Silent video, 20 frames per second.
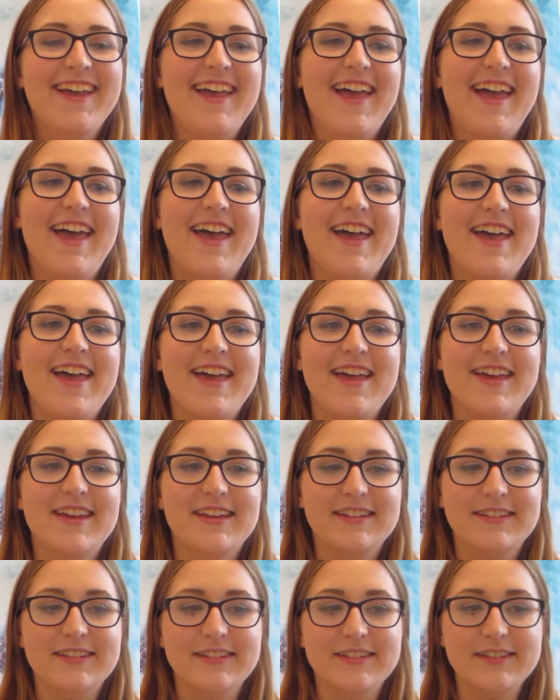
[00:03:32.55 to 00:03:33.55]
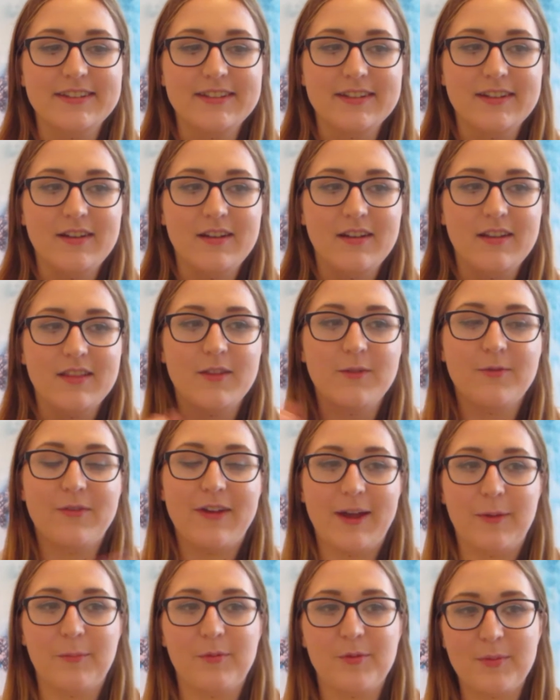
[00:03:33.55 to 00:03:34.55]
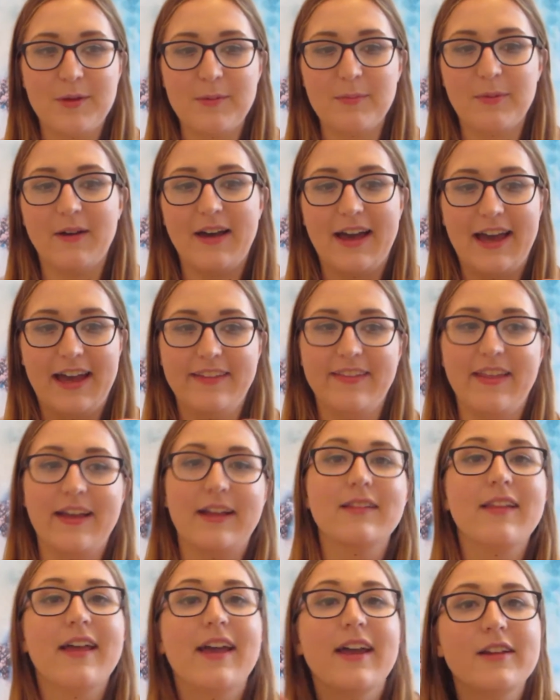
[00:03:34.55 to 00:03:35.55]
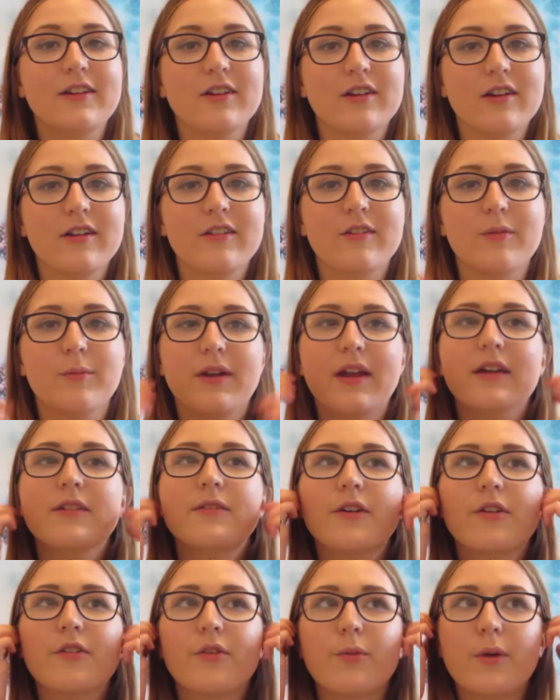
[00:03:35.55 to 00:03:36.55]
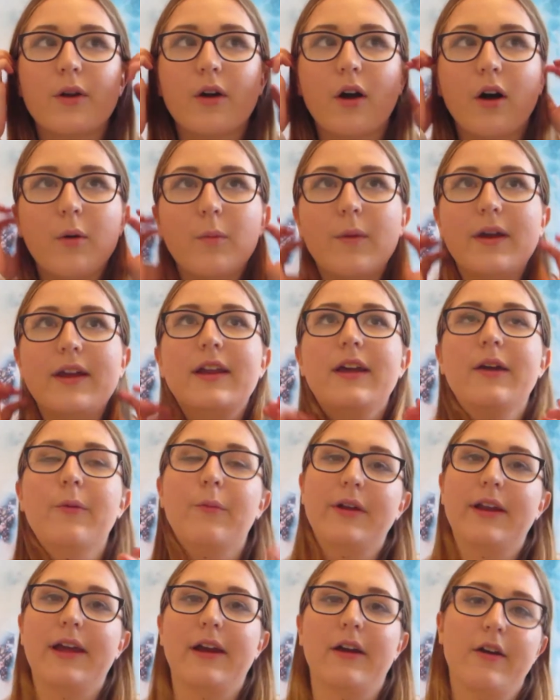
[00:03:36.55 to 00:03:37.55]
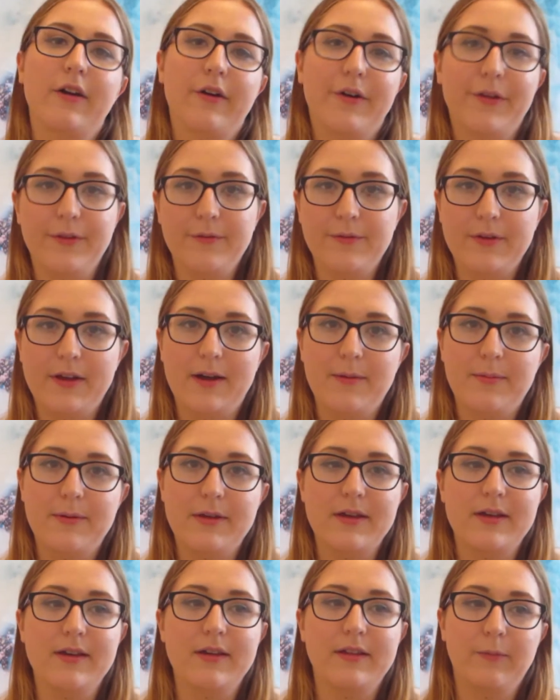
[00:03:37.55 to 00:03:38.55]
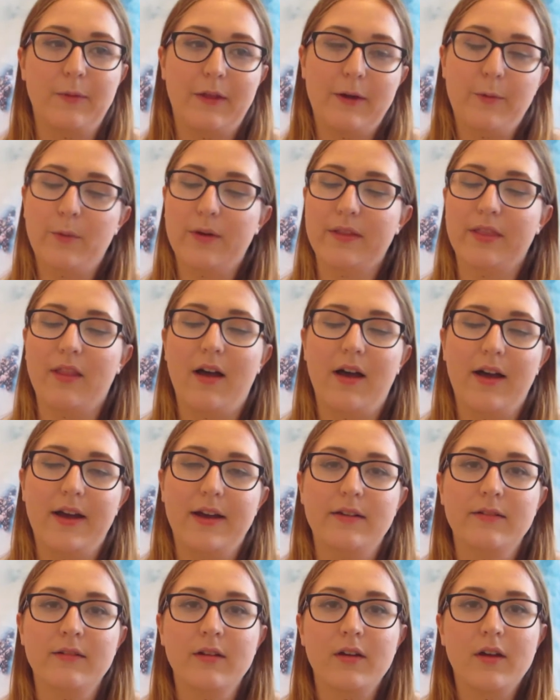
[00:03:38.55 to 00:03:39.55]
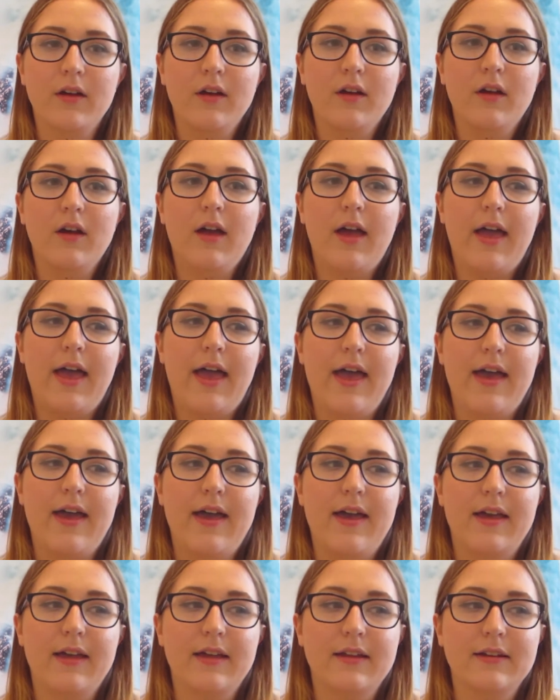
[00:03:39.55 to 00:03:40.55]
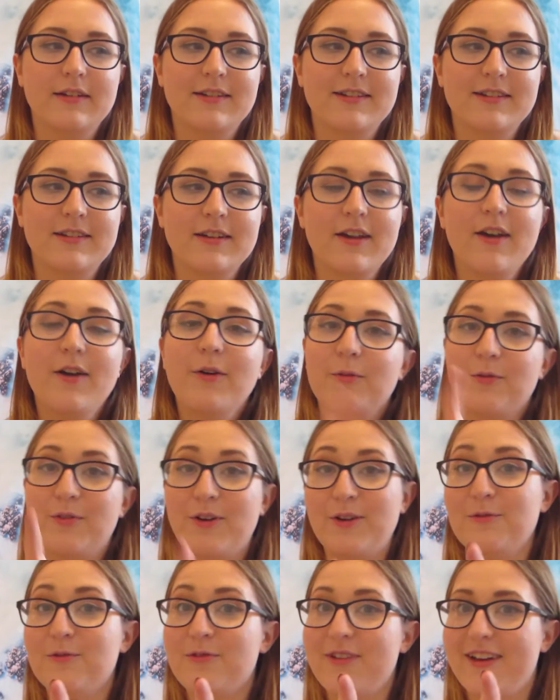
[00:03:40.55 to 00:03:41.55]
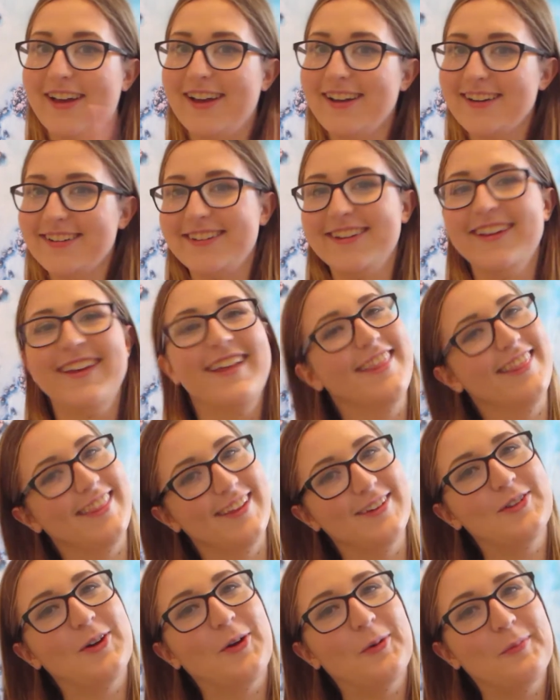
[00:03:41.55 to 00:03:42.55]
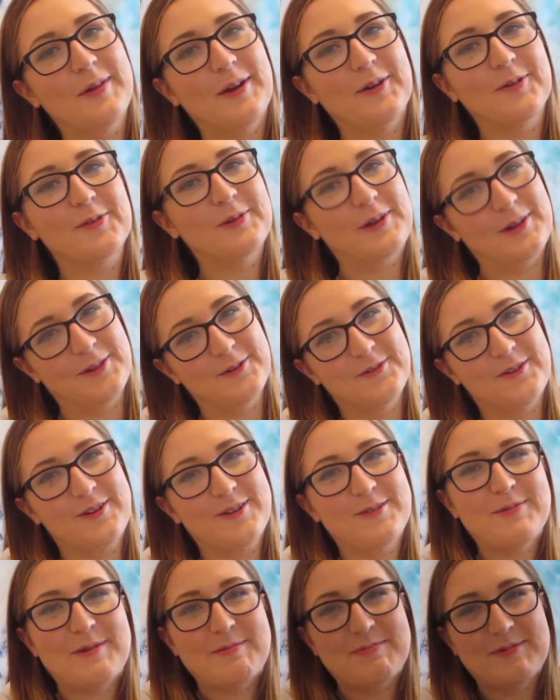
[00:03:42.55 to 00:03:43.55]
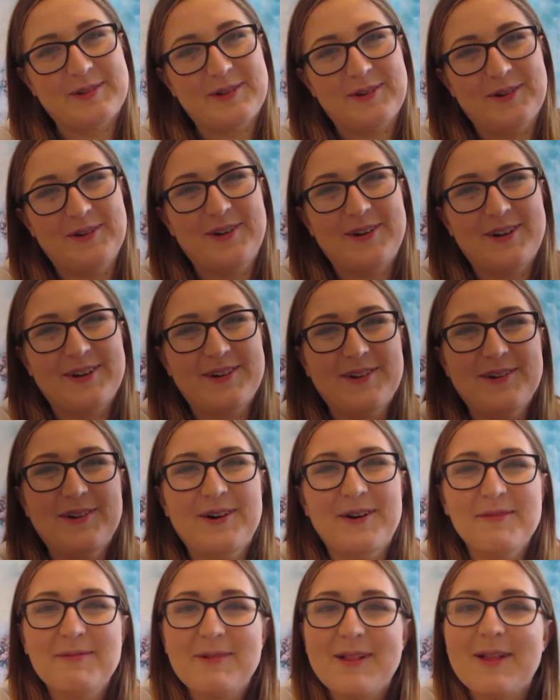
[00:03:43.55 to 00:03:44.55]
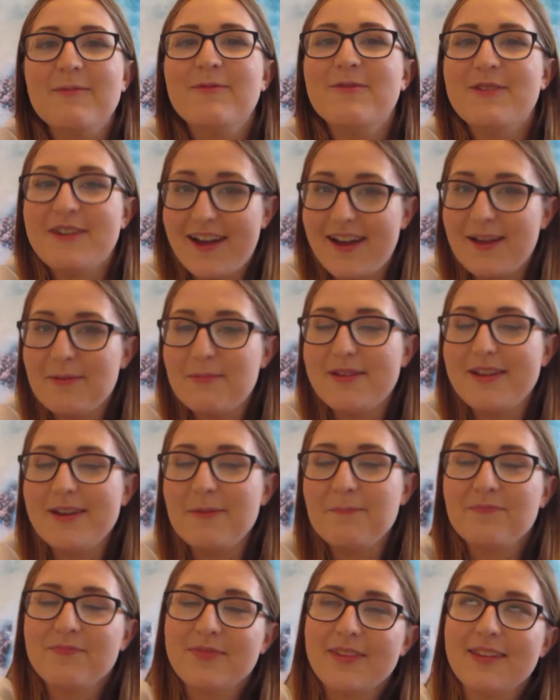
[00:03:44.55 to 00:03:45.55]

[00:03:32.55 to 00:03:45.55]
and the Vamps people had like lanyards and whatever, so we were all waiting in one area, all the VIP in like one line. And fun fact, they told me I was one of the first people to order New Hope Club VIP.